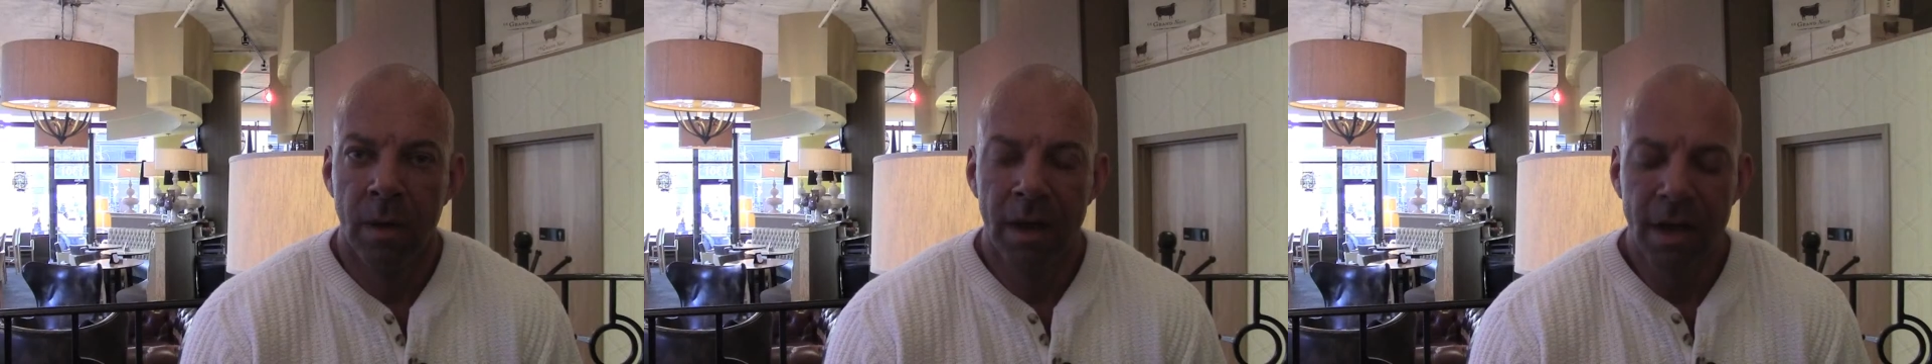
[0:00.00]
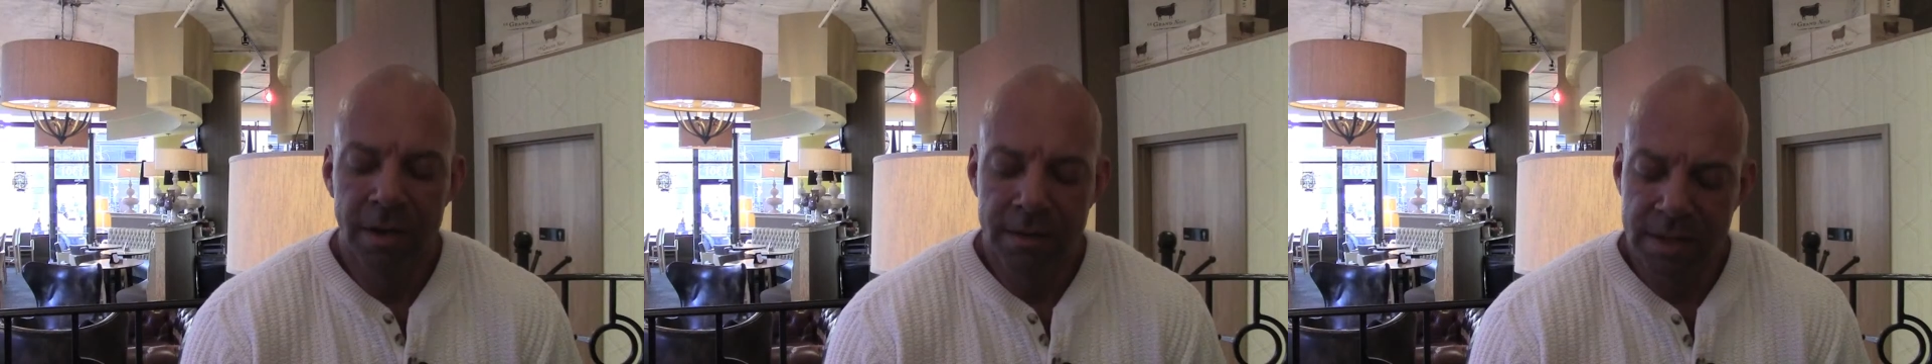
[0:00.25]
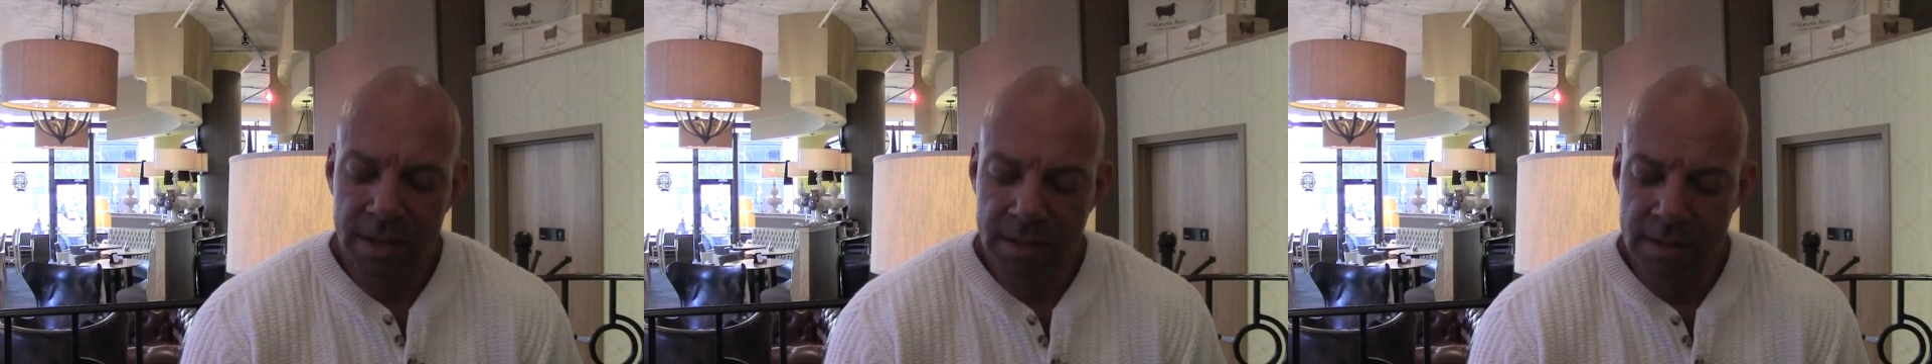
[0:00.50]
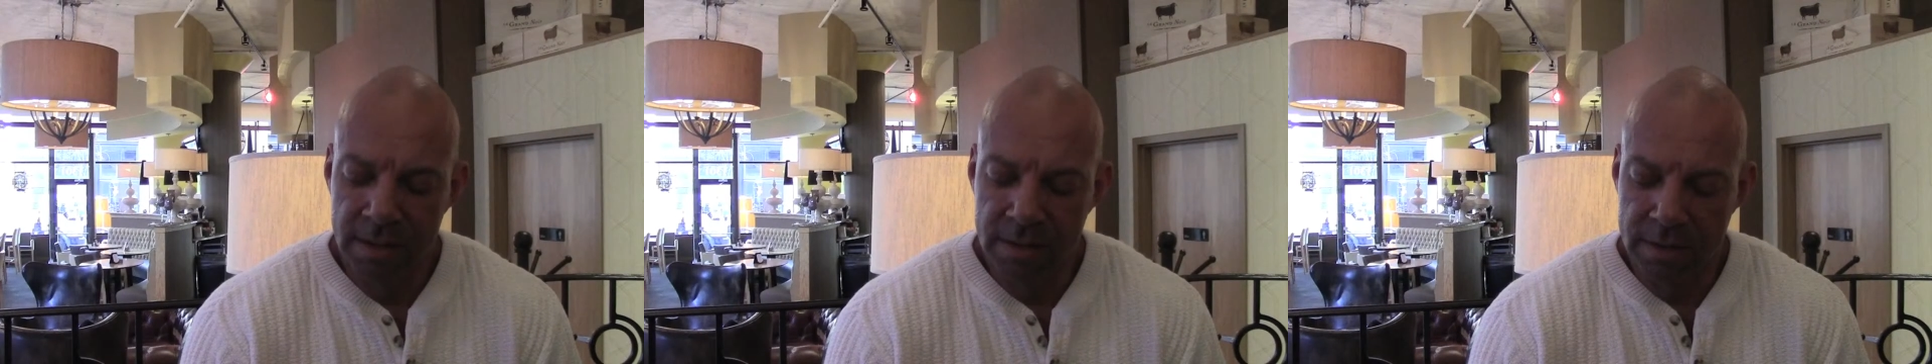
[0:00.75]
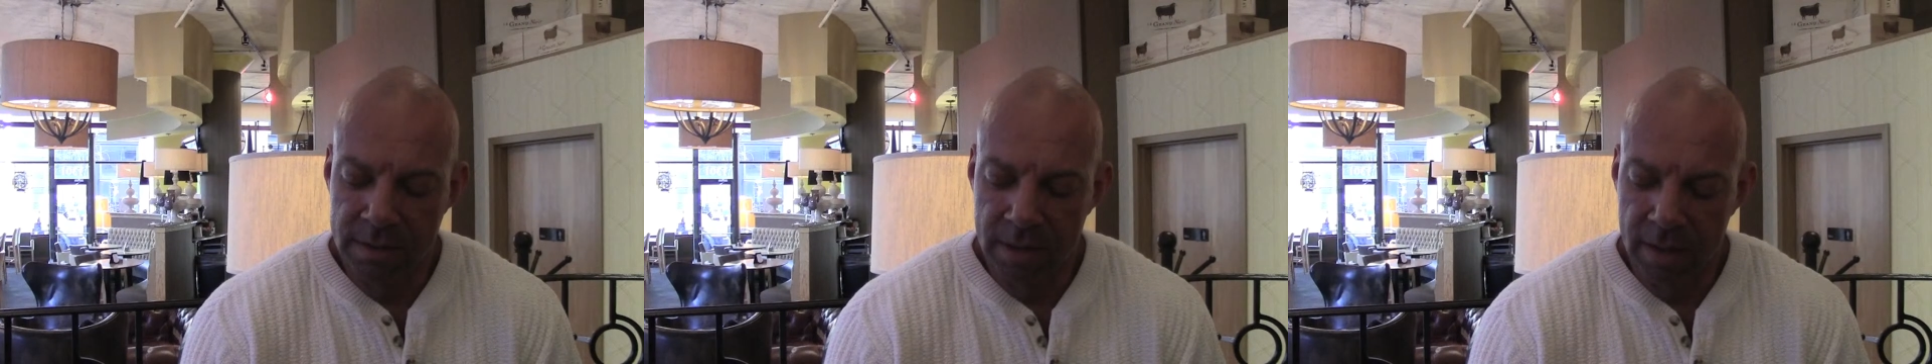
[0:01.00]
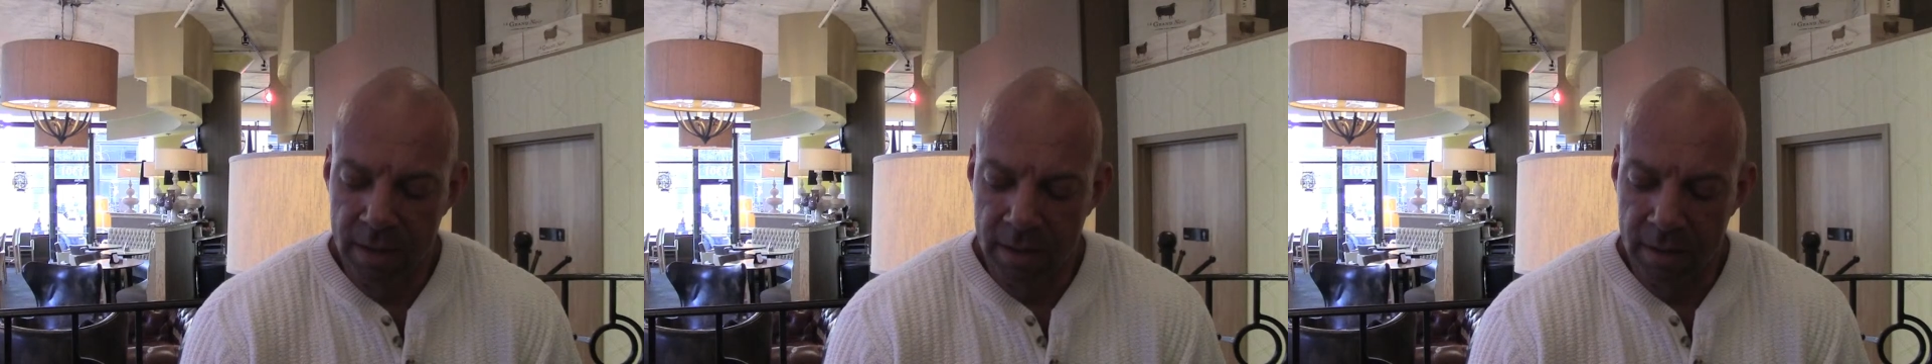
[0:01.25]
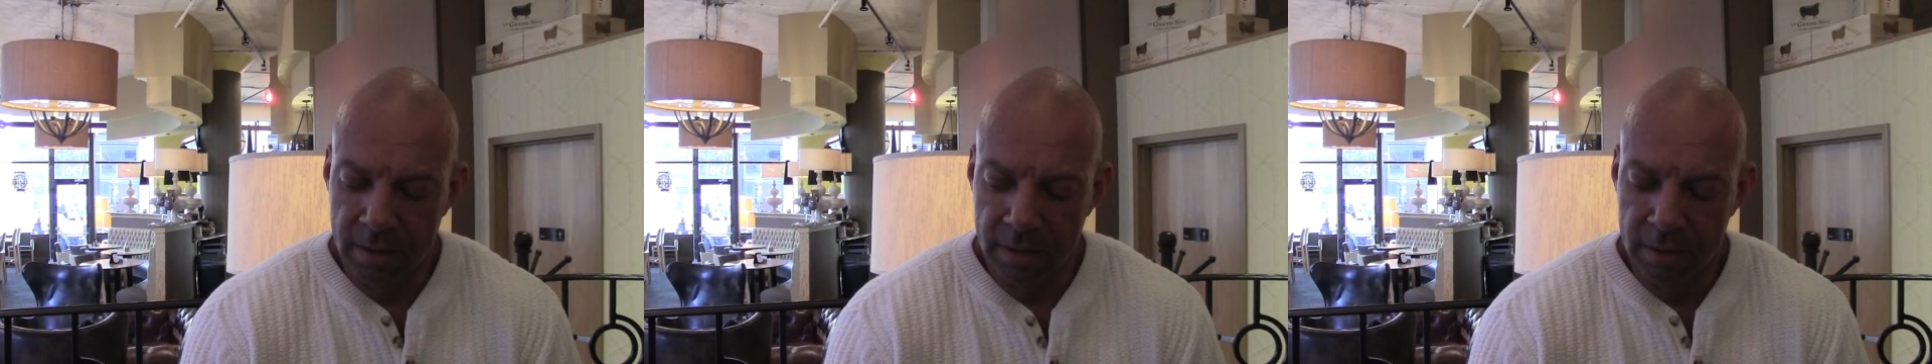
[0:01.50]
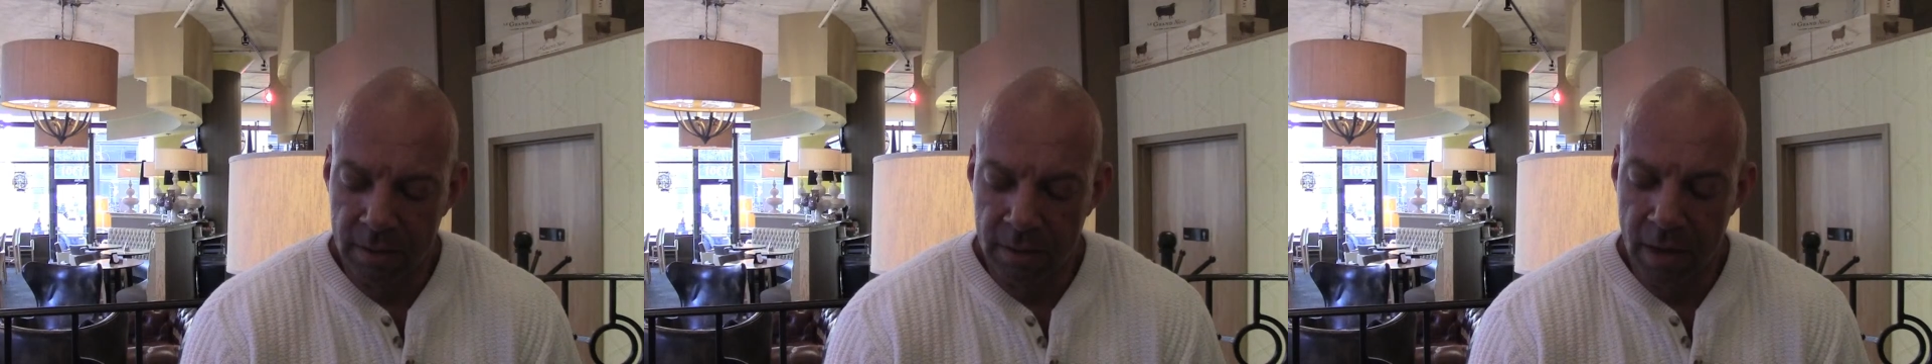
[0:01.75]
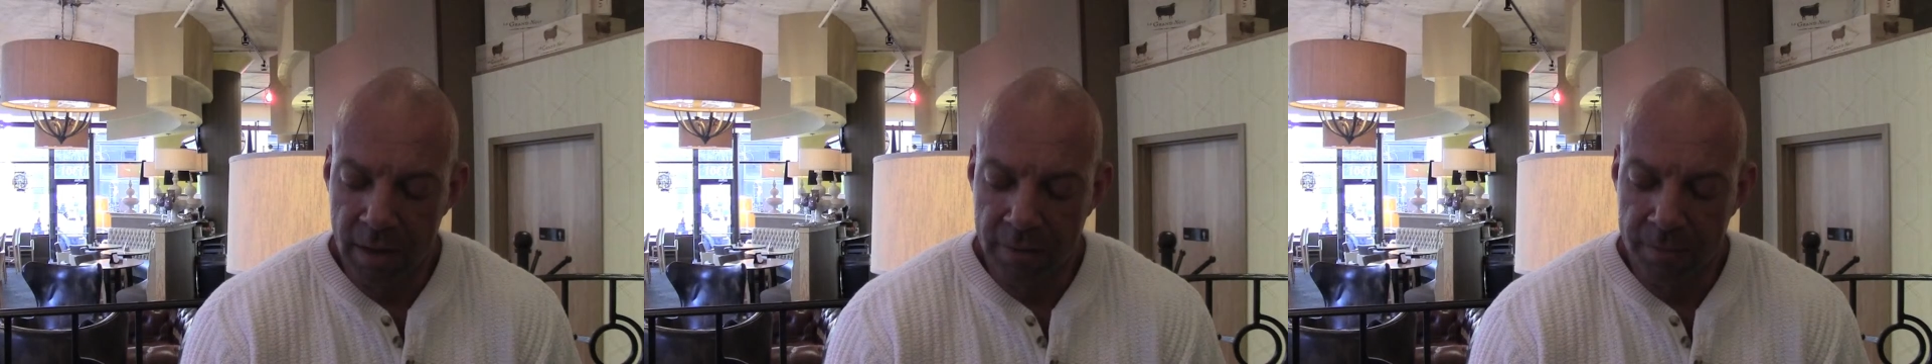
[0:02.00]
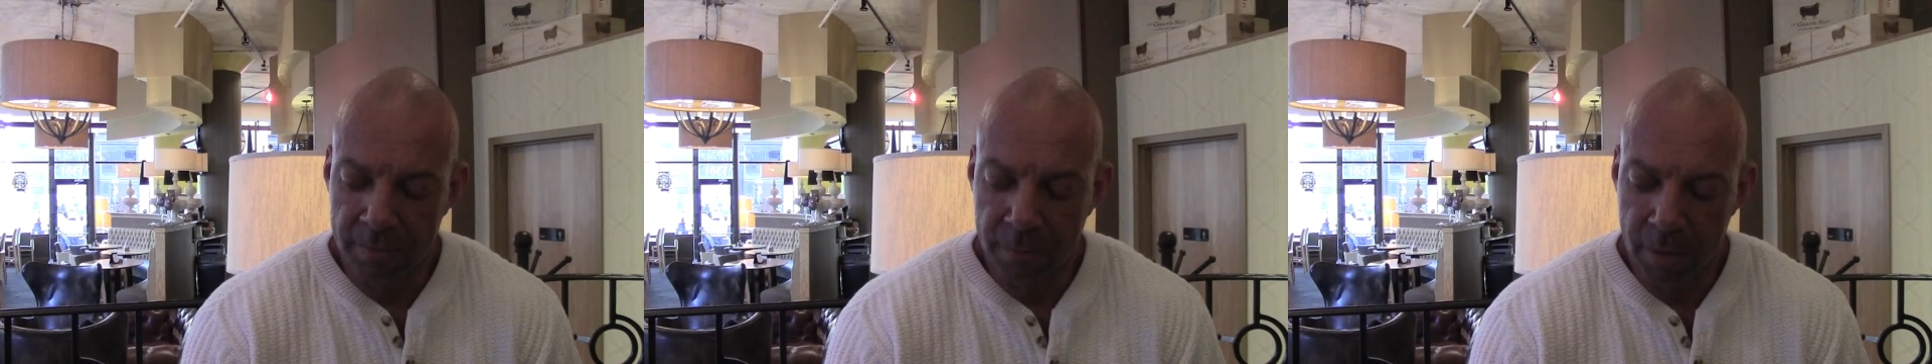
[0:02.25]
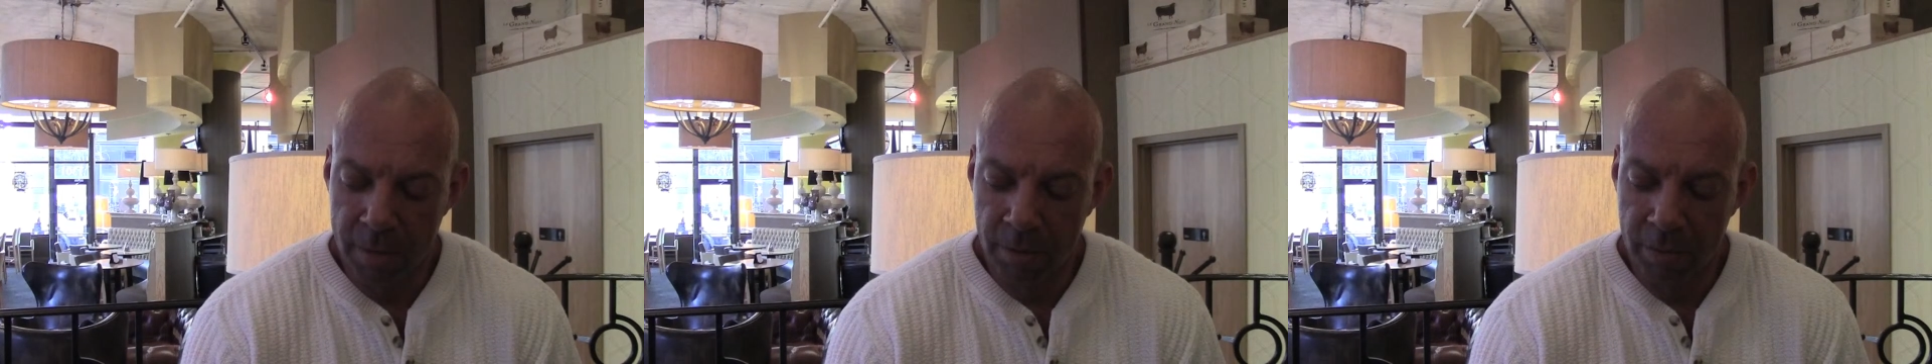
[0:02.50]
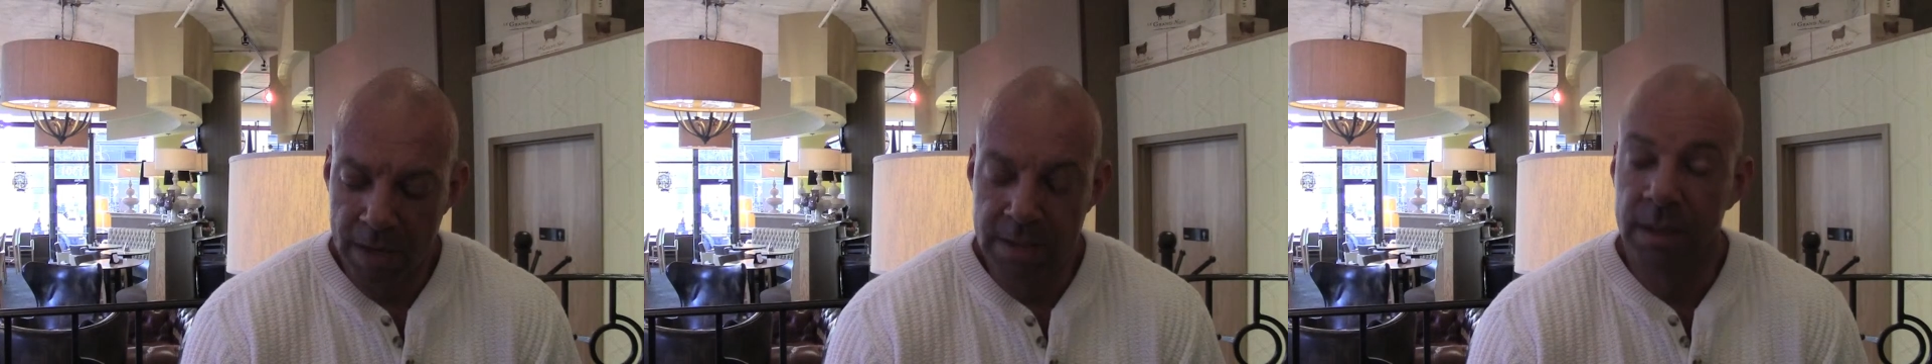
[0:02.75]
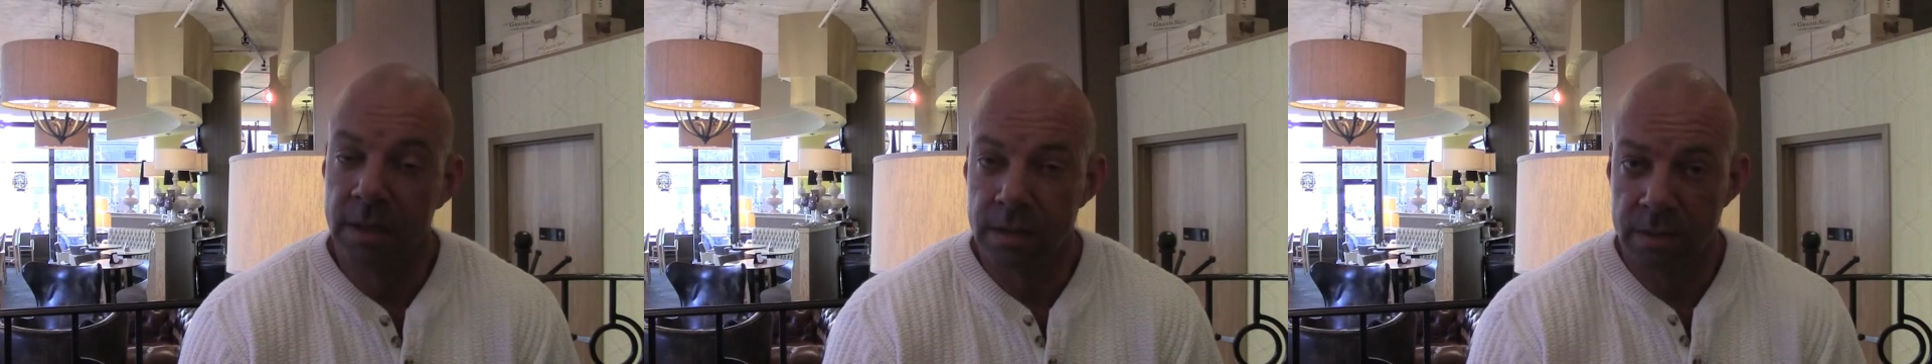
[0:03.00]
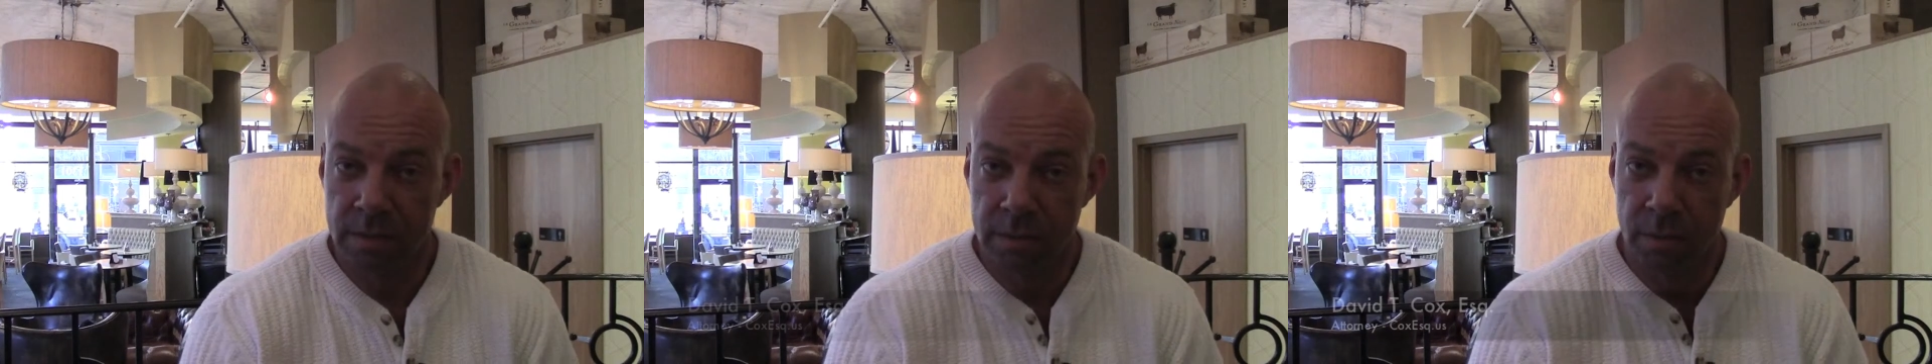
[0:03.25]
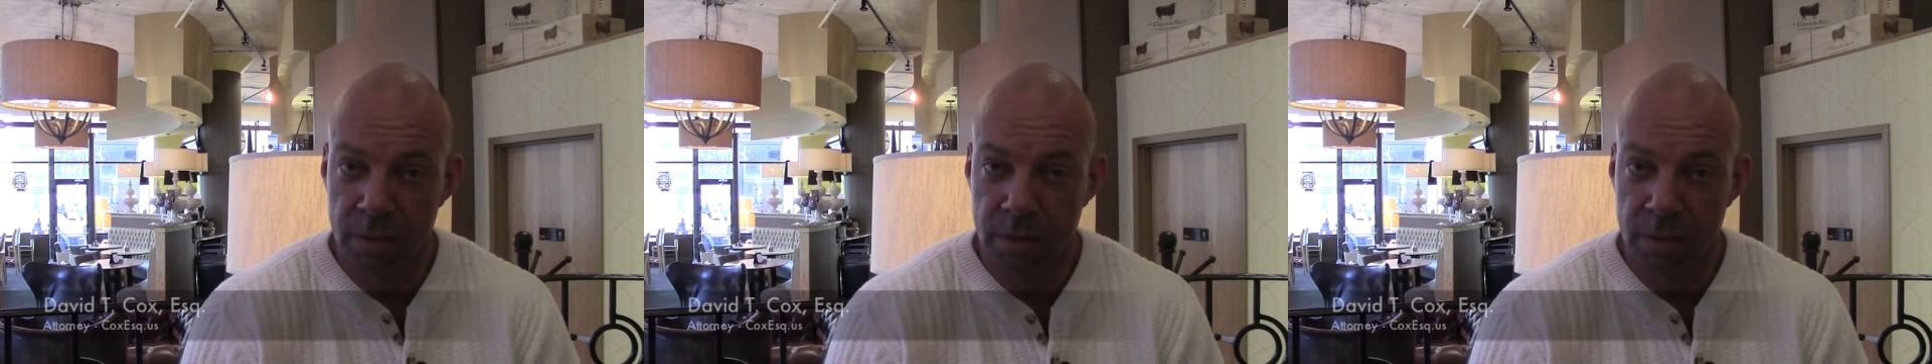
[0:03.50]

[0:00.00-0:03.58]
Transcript: a lot of citizens, or a lot of permanent residents,